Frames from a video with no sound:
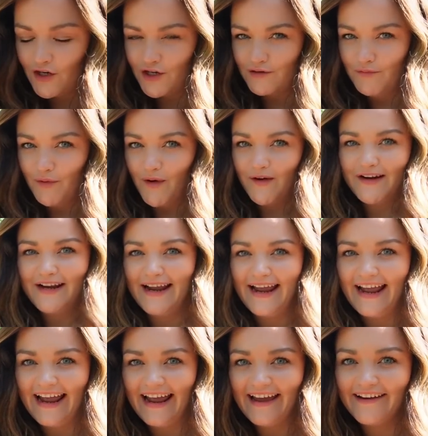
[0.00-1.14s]
Good
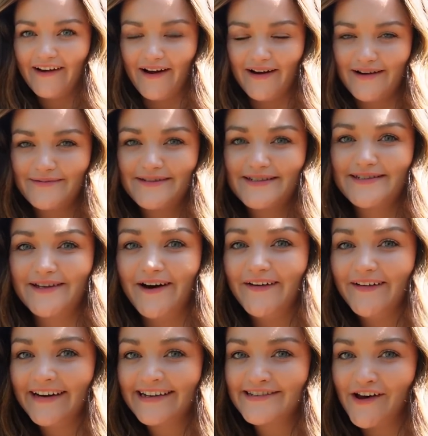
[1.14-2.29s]
morning. I am
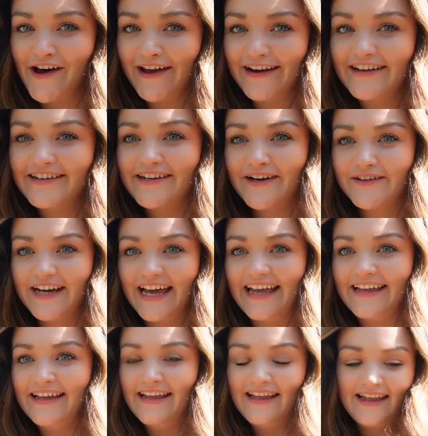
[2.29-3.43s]
so excited. Okay.